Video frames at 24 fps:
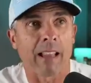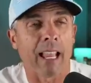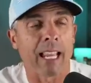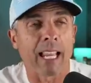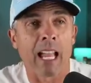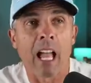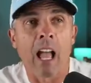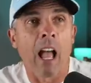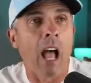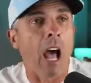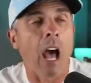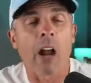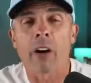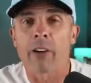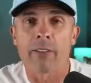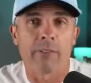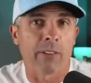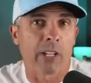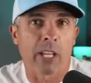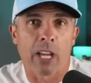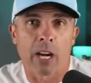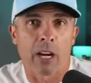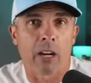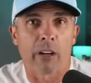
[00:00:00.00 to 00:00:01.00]
like, I don't
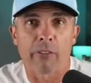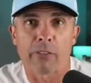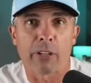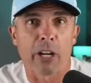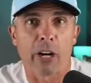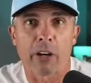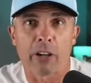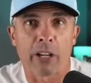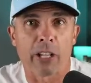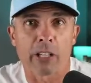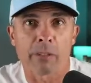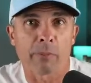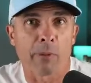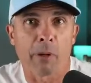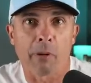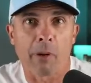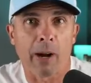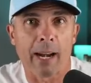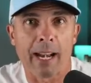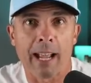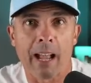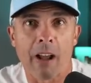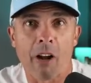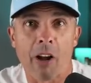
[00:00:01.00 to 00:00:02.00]
even care if Garrett hits me
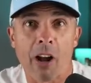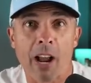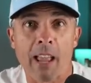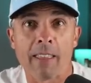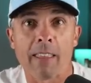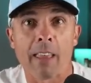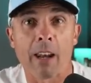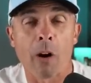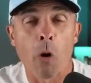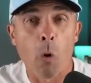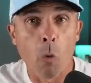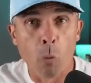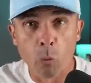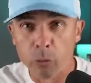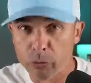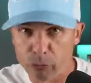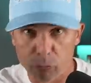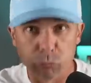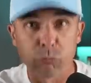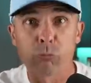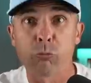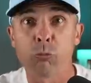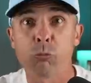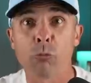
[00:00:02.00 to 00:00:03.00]
right now. And then
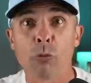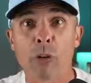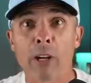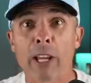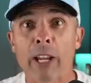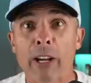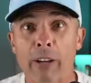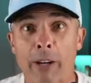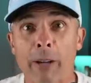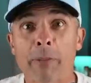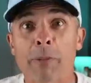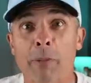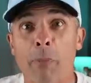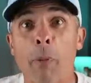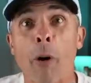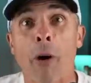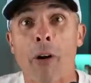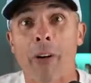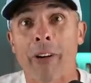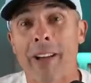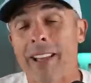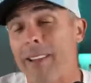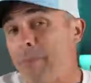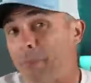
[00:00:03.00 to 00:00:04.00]
here comes the
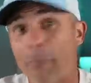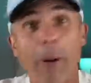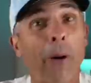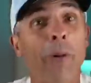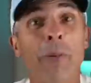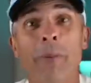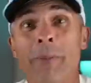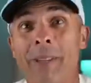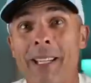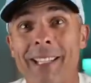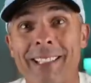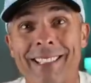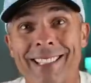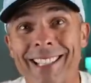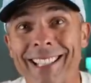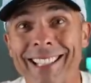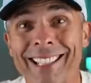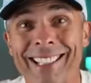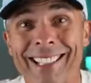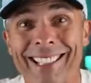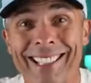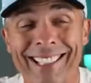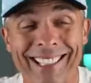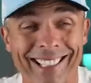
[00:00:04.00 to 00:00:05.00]
ball. And boom, he
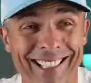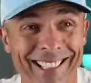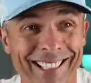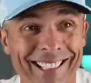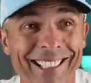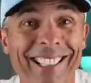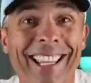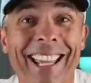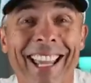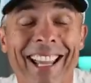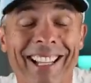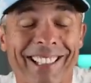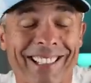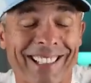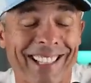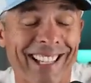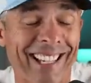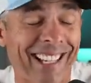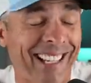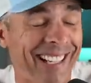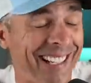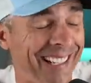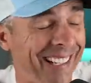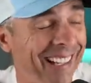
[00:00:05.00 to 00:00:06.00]
gets
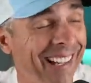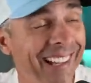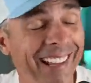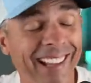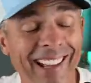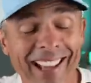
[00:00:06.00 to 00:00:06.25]
hit.